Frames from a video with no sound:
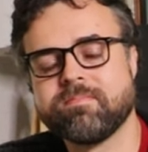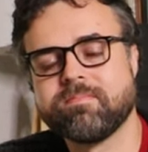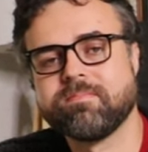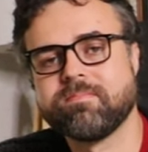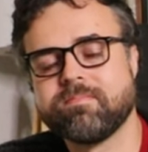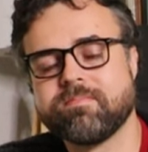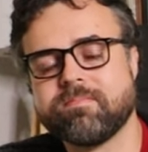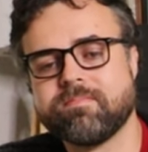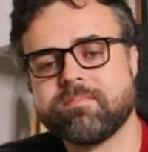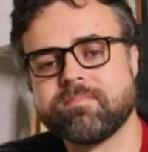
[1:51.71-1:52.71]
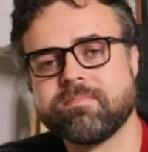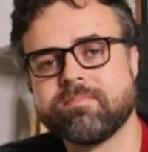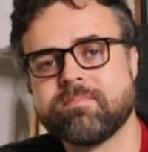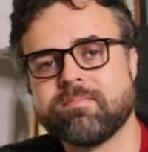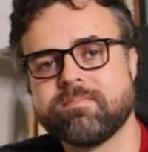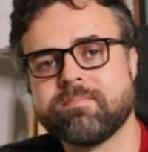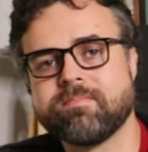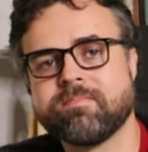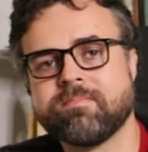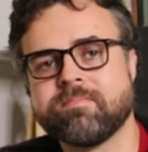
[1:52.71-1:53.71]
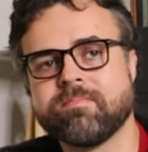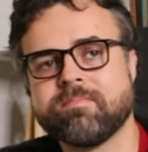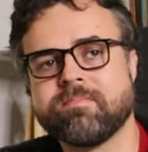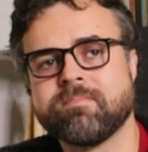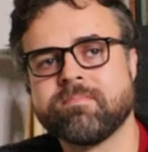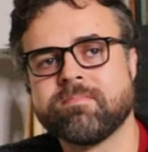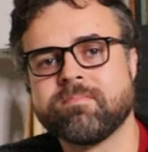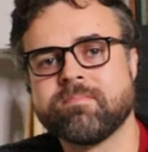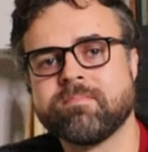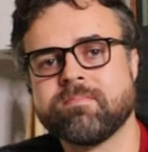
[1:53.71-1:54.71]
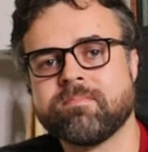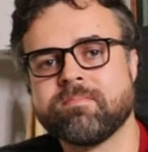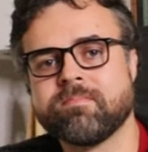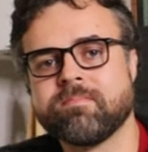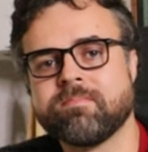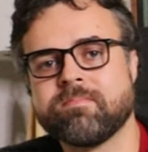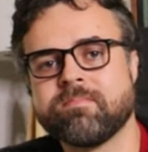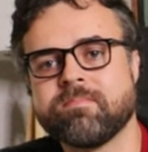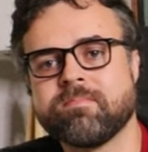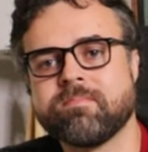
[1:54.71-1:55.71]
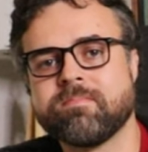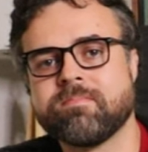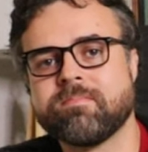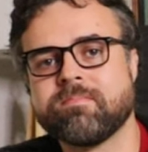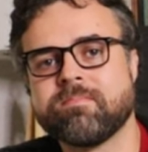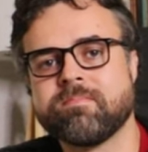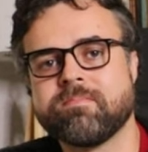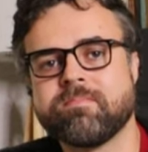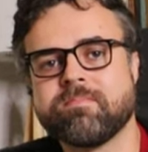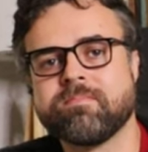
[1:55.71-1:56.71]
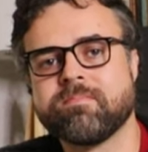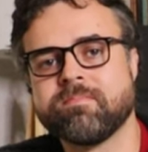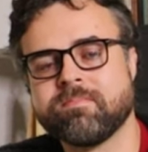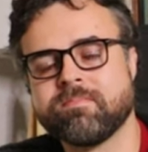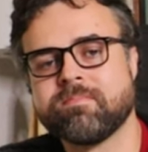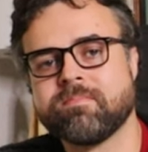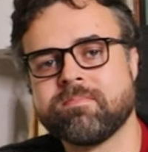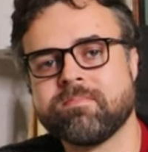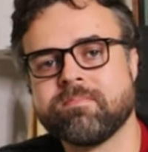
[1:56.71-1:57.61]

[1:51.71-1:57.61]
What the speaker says: [no speech]